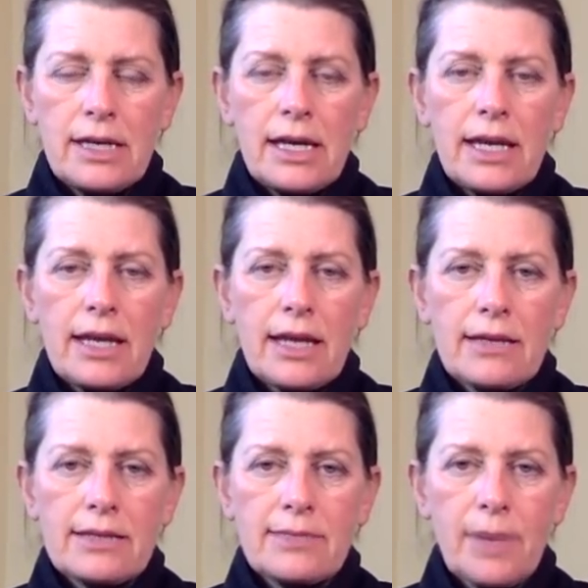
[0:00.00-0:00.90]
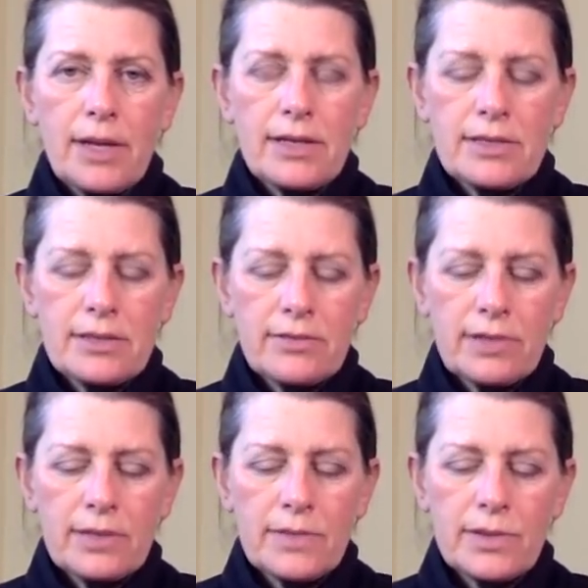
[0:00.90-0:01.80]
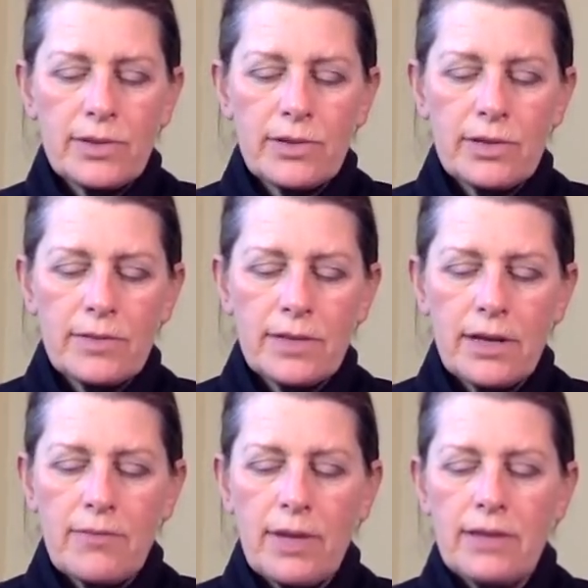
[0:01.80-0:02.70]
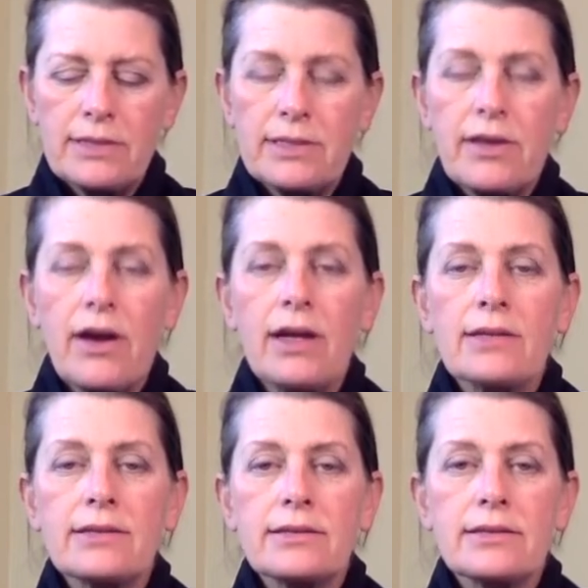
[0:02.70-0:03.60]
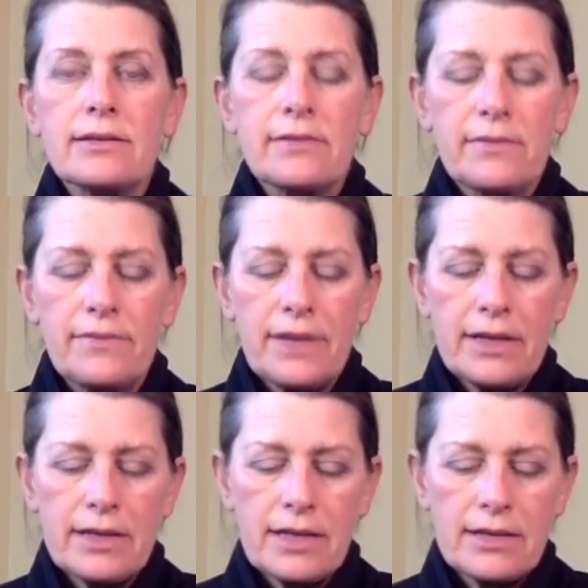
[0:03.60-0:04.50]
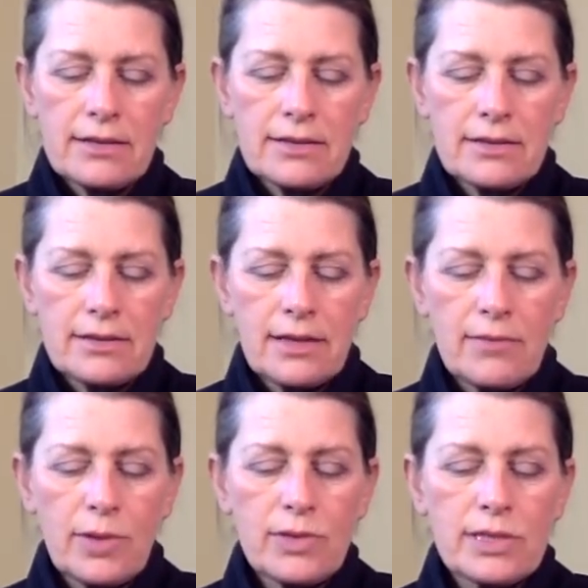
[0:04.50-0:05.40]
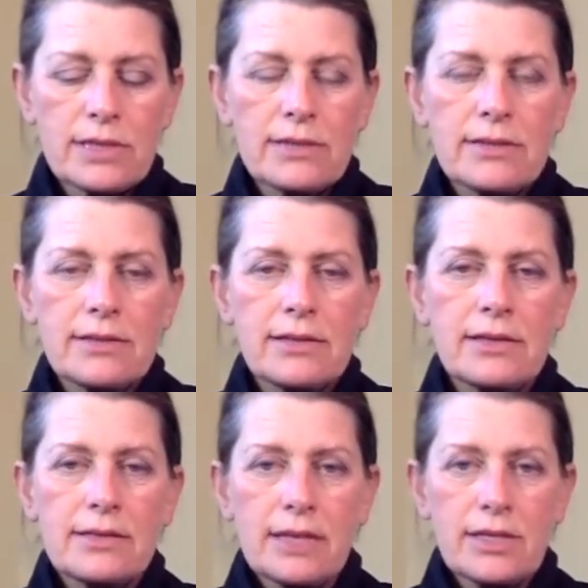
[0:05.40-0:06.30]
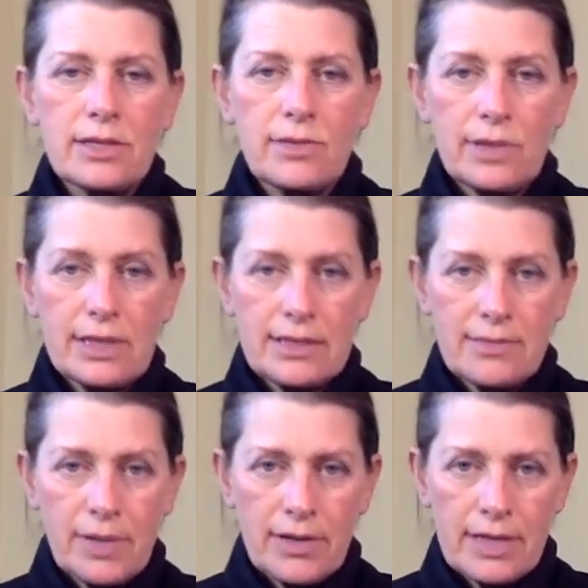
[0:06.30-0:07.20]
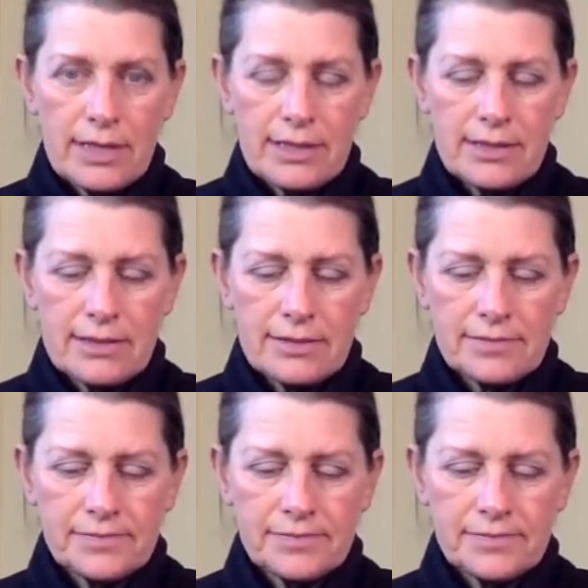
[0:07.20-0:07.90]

and like a sponge, we absorbed our mother's thoughts, feelings, emotions, and sensual experiences.